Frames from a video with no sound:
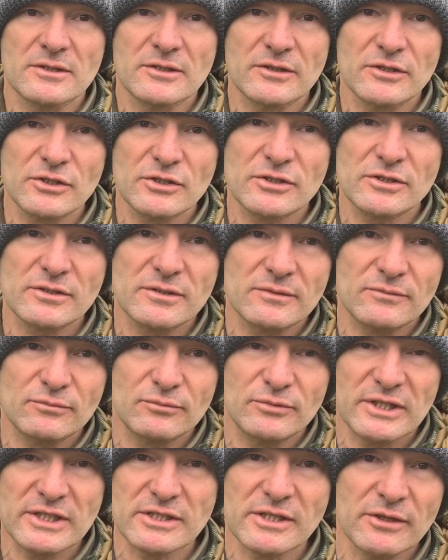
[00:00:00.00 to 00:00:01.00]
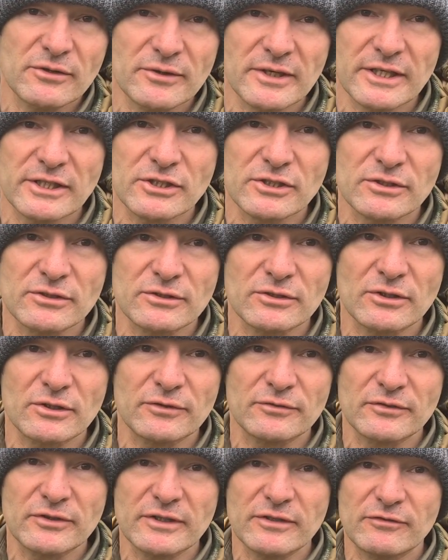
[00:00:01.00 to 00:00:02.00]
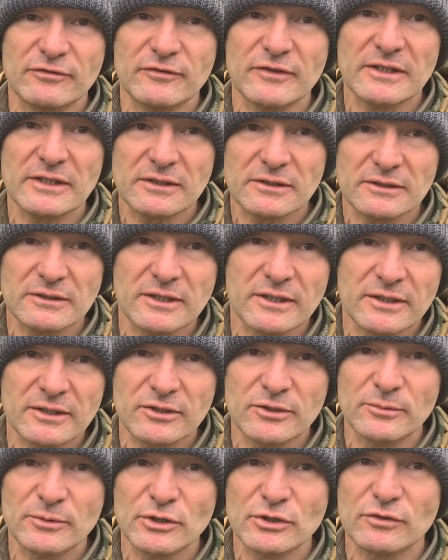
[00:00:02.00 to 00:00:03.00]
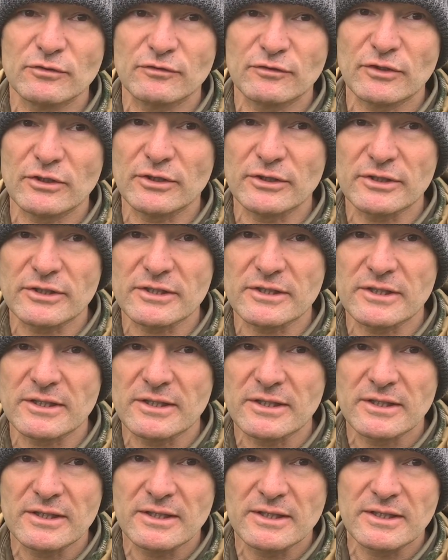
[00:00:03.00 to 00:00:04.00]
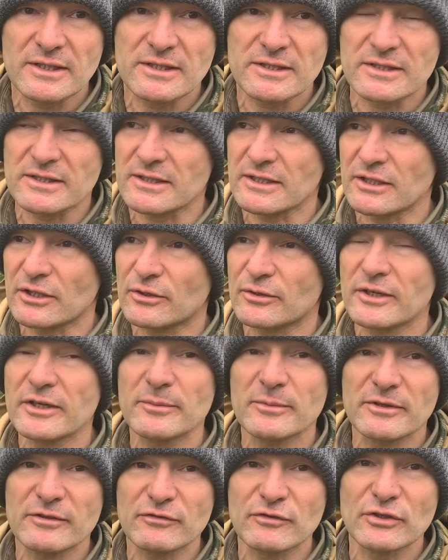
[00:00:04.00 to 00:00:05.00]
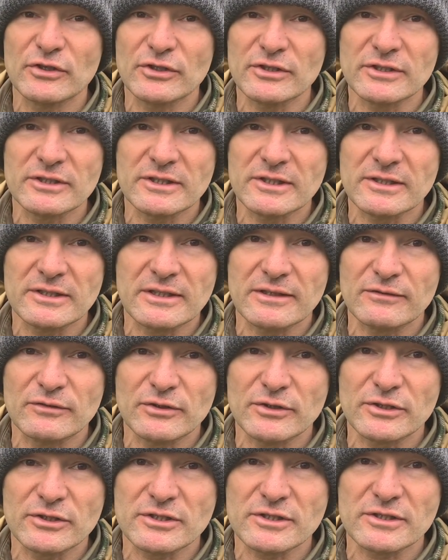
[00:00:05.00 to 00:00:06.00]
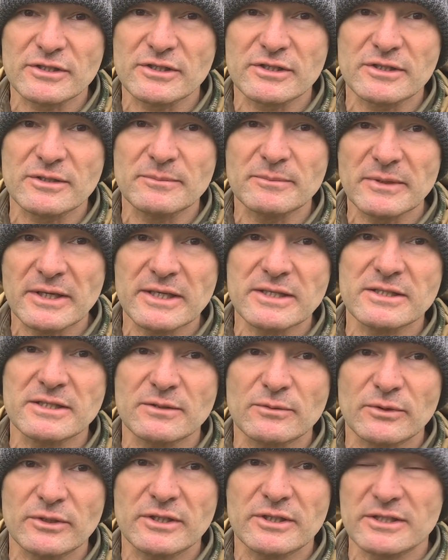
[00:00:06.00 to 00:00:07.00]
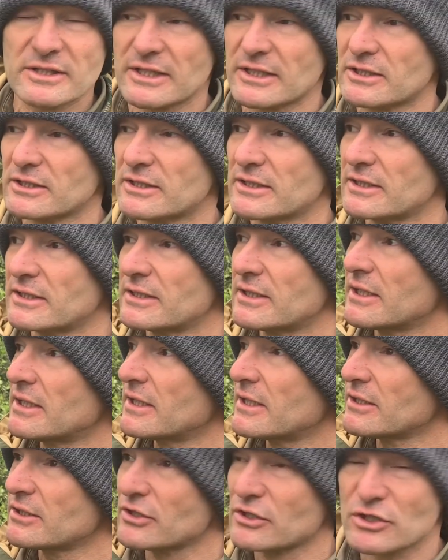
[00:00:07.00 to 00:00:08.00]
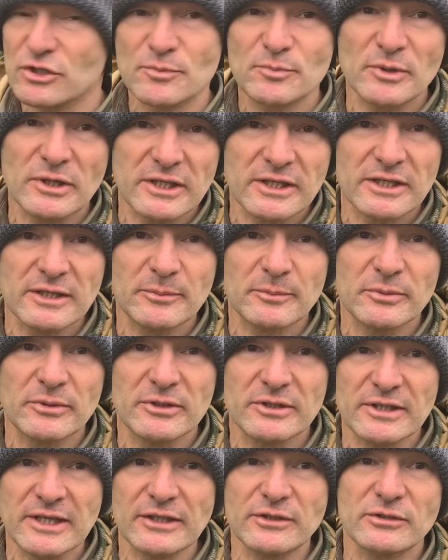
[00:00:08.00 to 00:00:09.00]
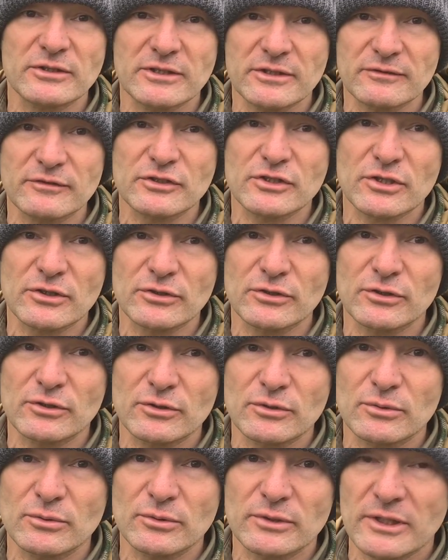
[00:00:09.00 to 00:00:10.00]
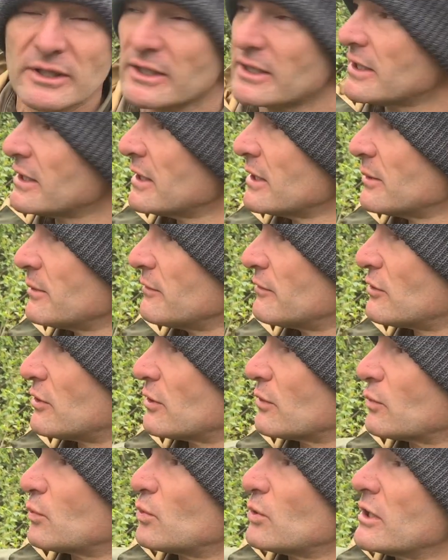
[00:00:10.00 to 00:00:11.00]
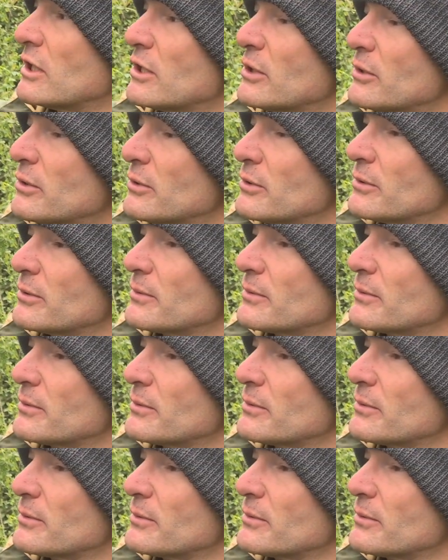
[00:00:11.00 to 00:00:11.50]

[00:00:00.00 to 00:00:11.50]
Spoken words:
this regeneration of the felled commercial forest is incredibly verdant and diverse. It's just amazing what has actually just sprung up naturally of its own accord. We've got willow,